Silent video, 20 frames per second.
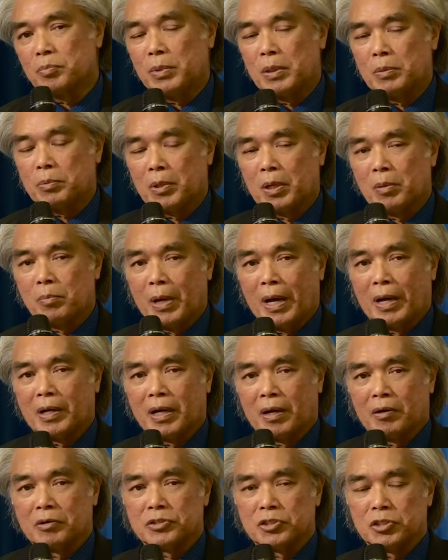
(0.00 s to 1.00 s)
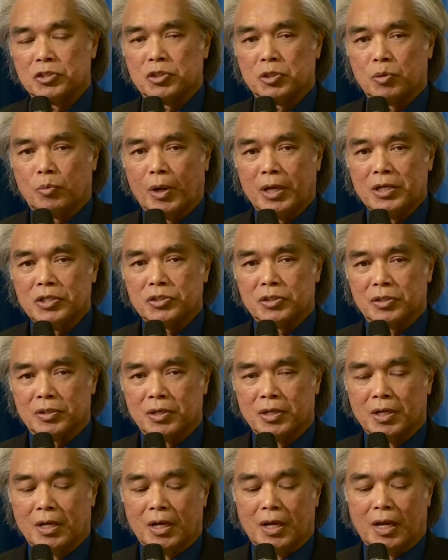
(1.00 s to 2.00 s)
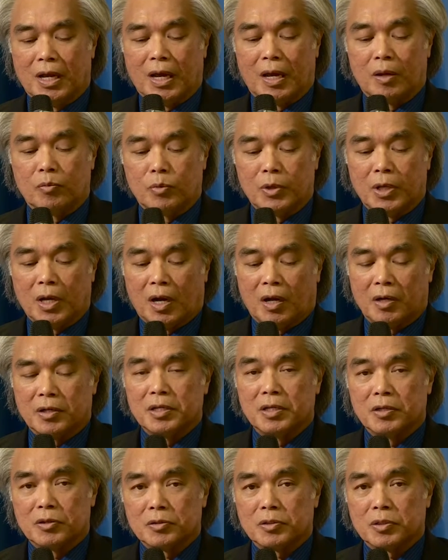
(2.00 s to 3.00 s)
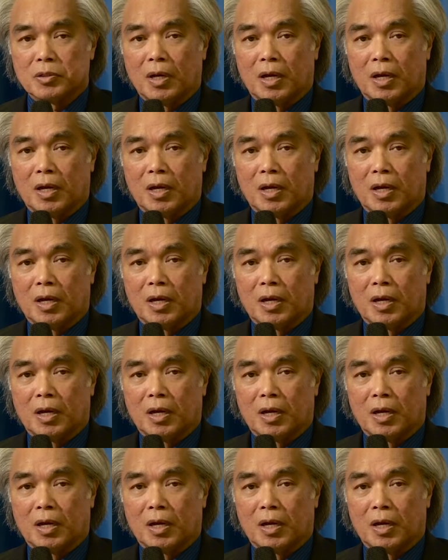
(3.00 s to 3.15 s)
people about our situation. And we are here